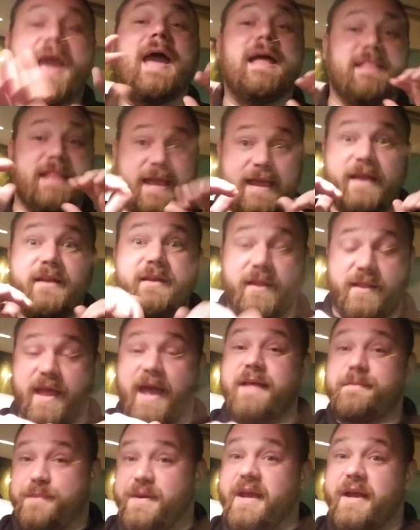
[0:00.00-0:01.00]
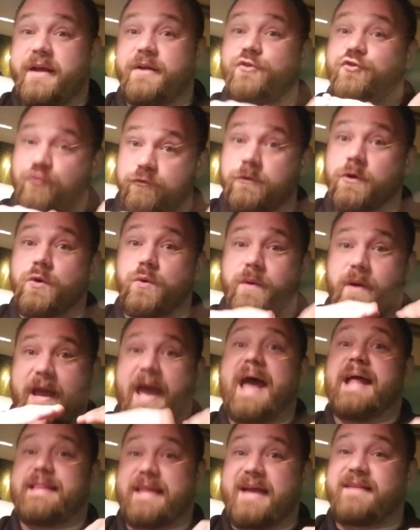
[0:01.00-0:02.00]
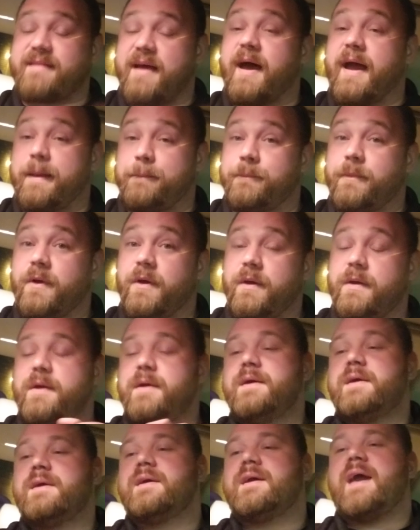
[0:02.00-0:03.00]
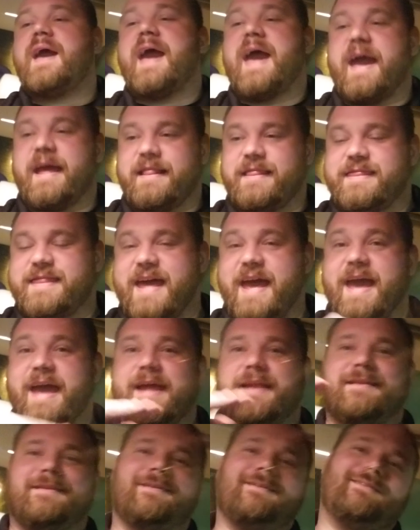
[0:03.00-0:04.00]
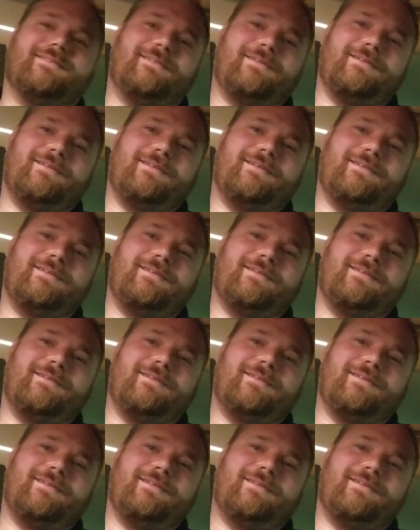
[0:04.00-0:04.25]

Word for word: And and then that being true at that time. And then